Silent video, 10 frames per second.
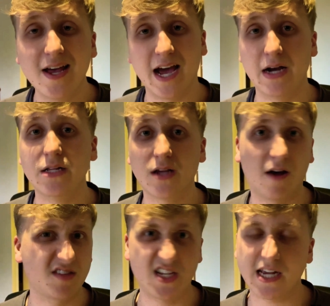and
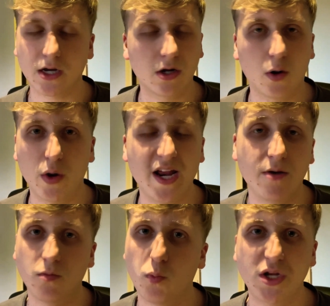after the second goal went
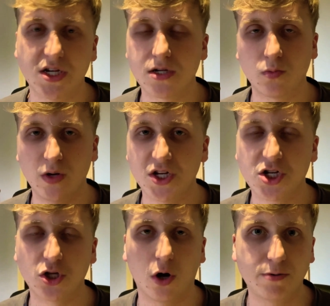in, we just
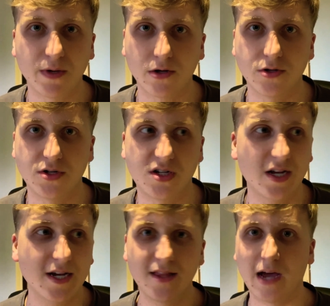stopped because
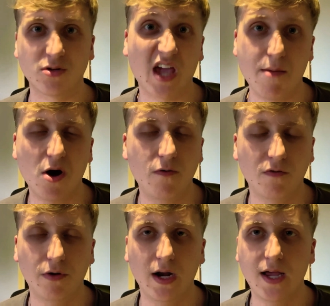that was game over
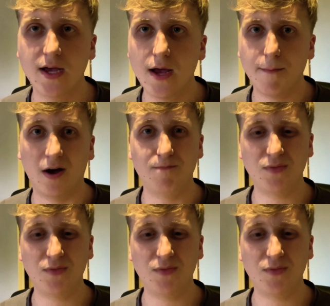really. But